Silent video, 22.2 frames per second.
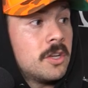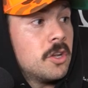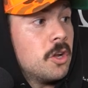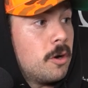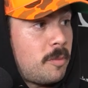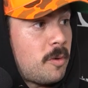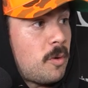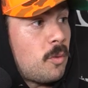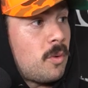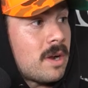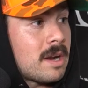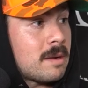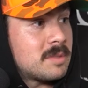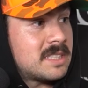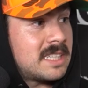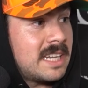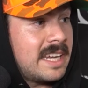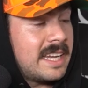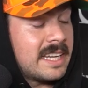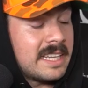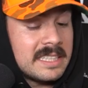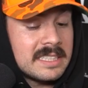No, but what I'm
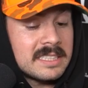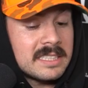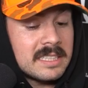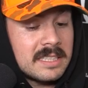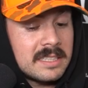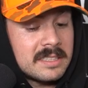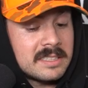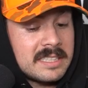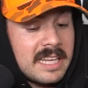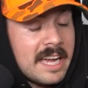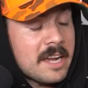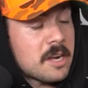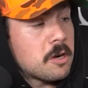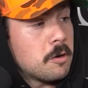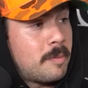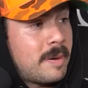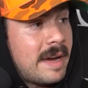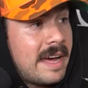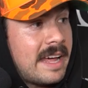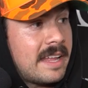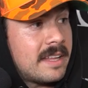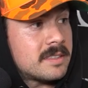saying is
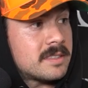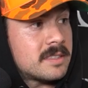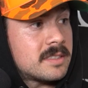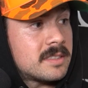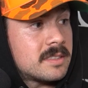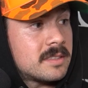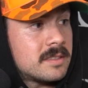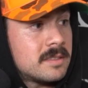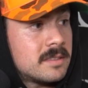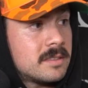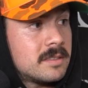psychopaths.